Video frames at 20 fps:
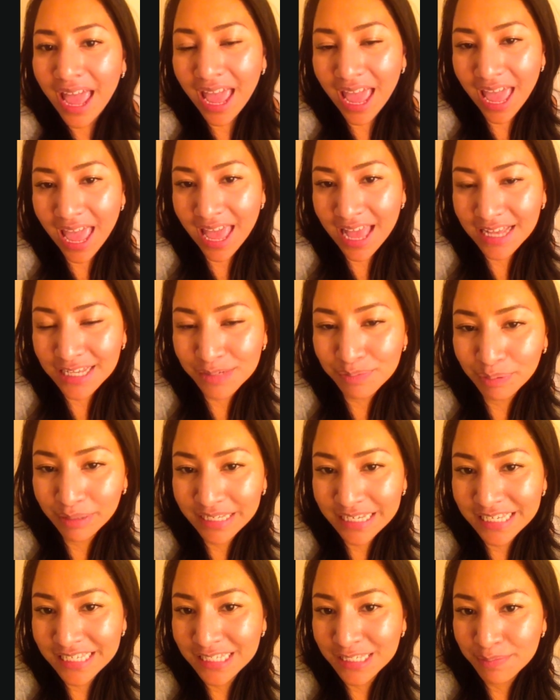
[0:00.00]
and
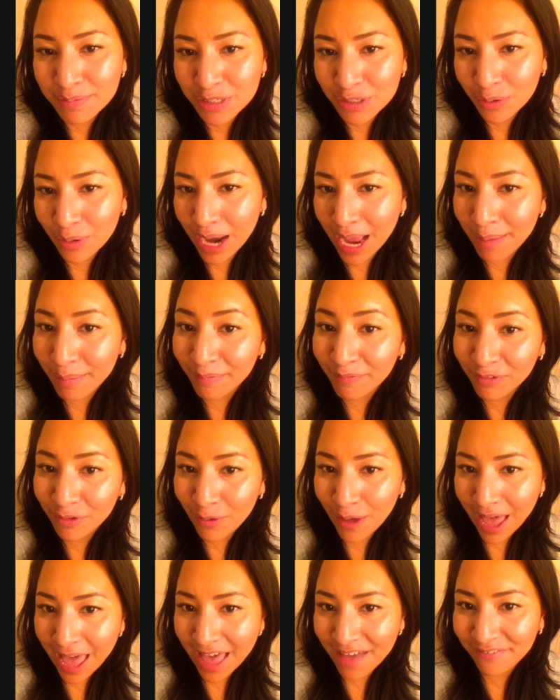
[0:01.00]
please subscribe if you
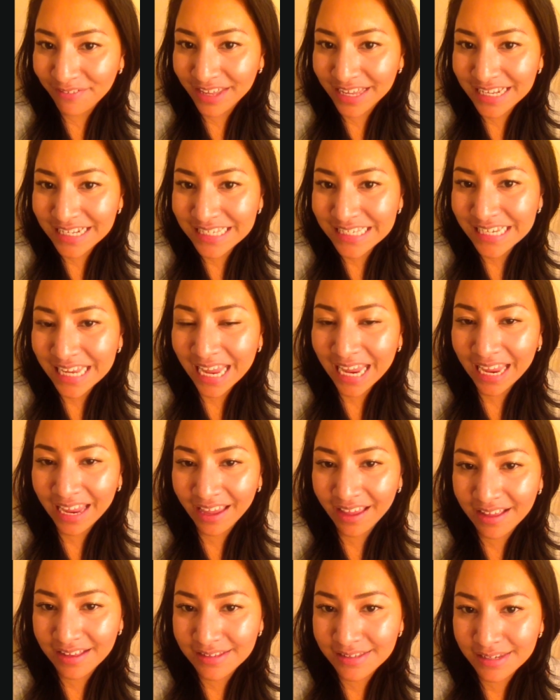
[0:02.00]
haven't,
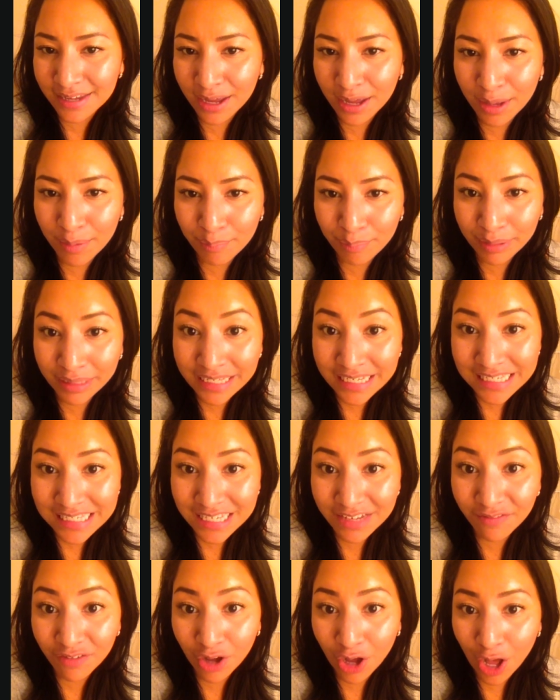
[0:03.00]
and please
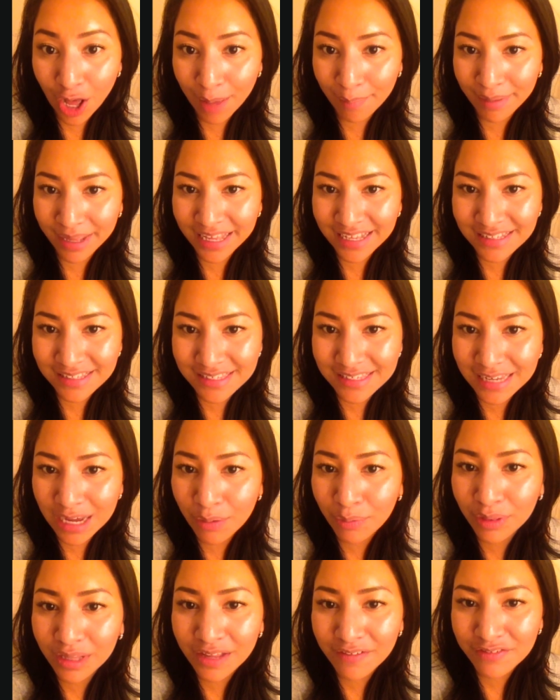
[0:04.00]
leave comments. I
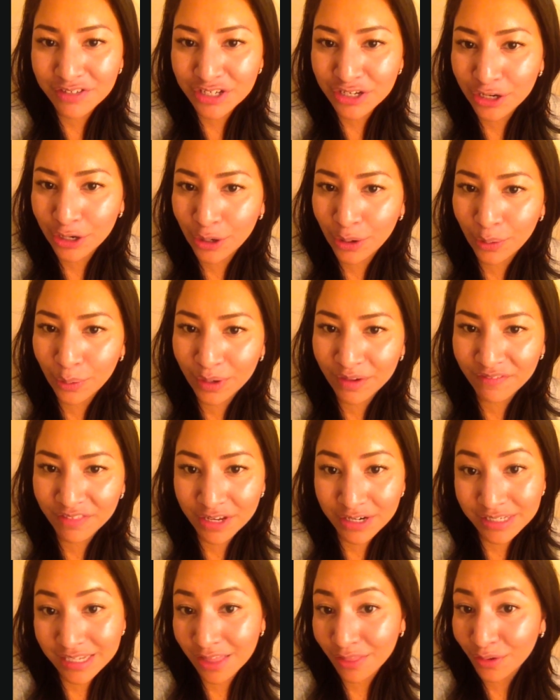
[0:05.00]
would love to know if
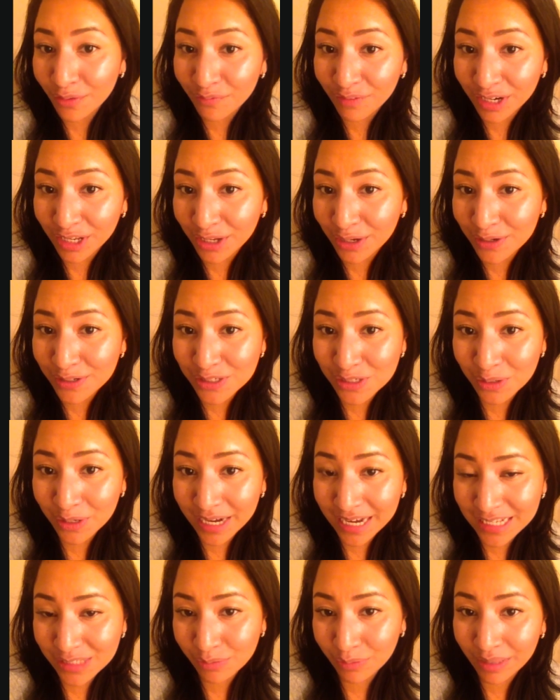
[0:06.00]
there's other videos you
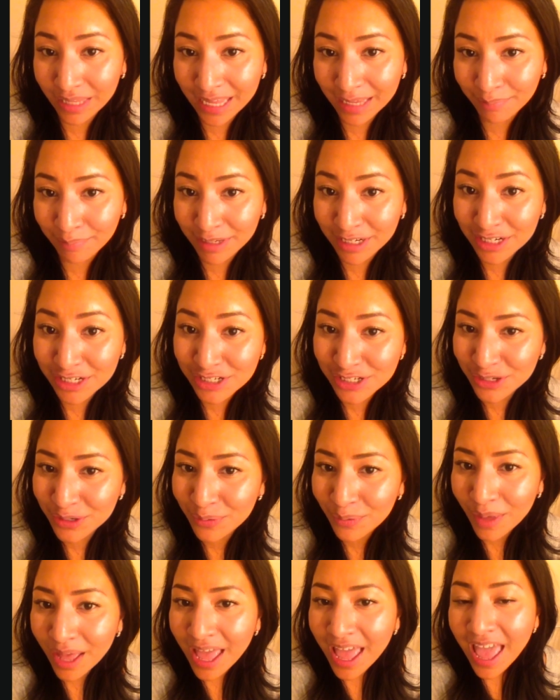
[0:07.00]
guys would like me to
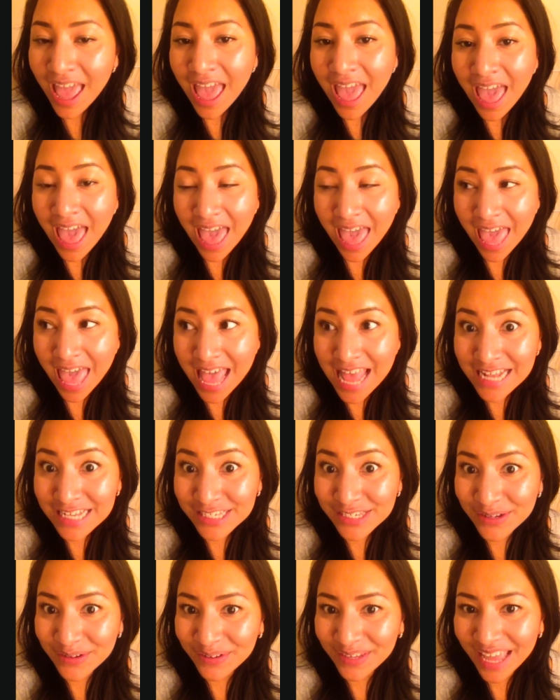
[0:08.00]
do. And
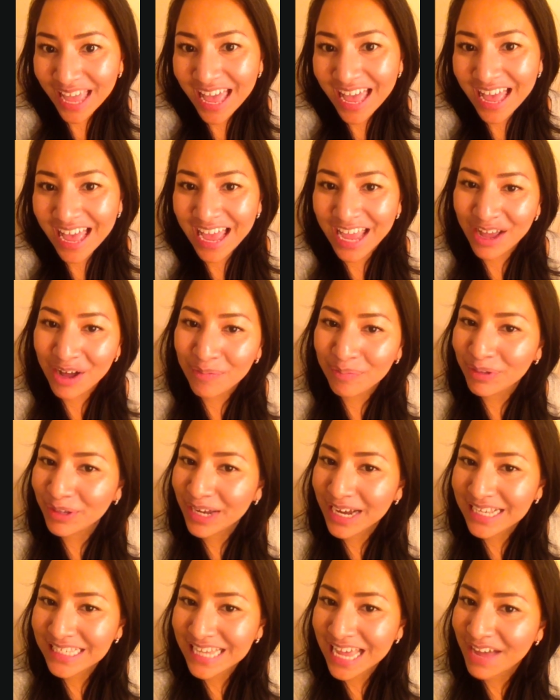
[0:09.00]
so yeah, I hope you
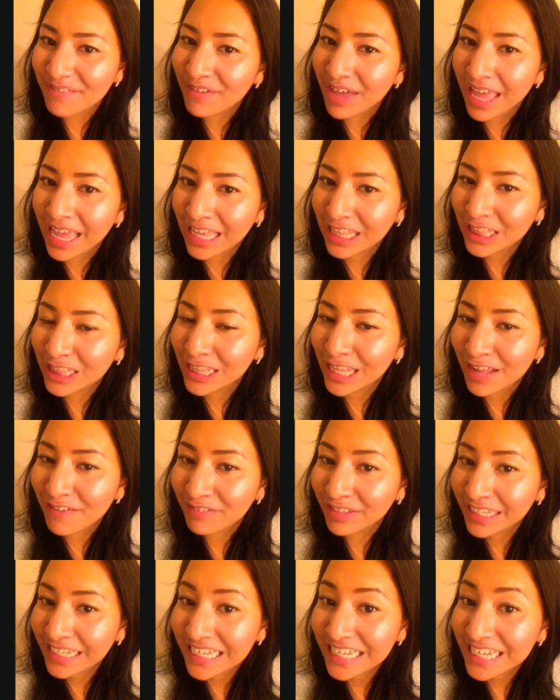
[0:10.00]
guys have a
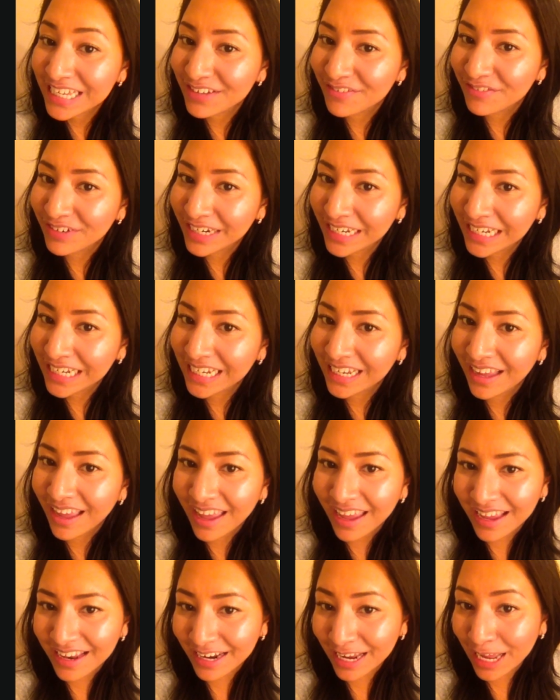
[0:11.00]
lovely evening,
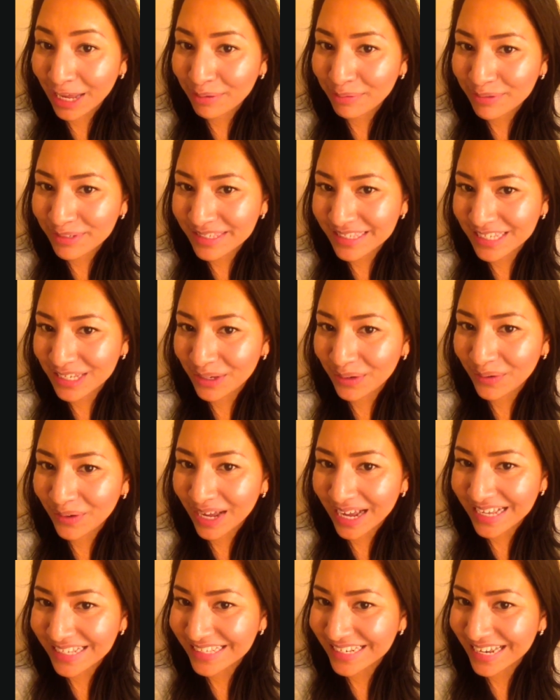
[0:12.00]
and I will see you
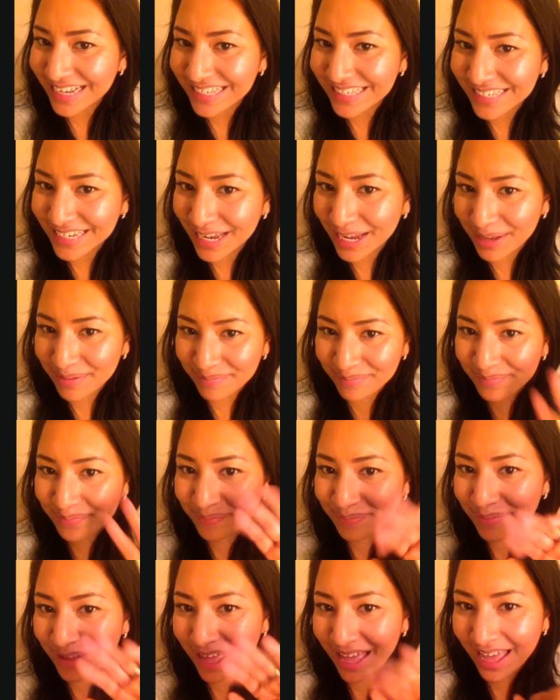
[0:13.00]
guys next time.
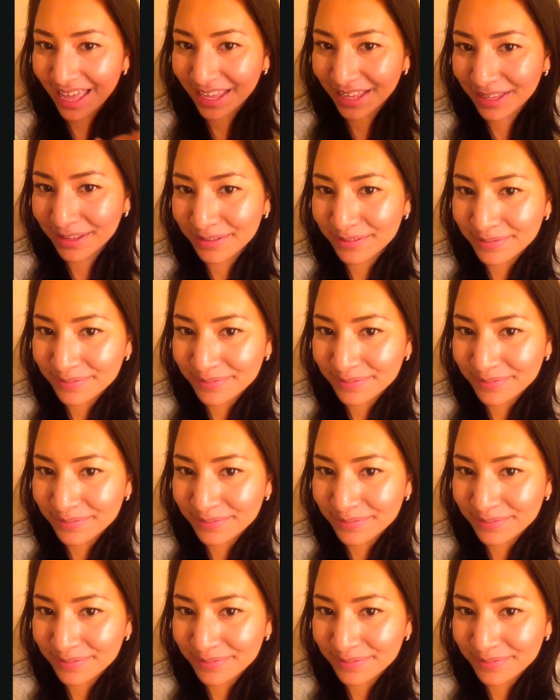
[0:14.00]
Bye.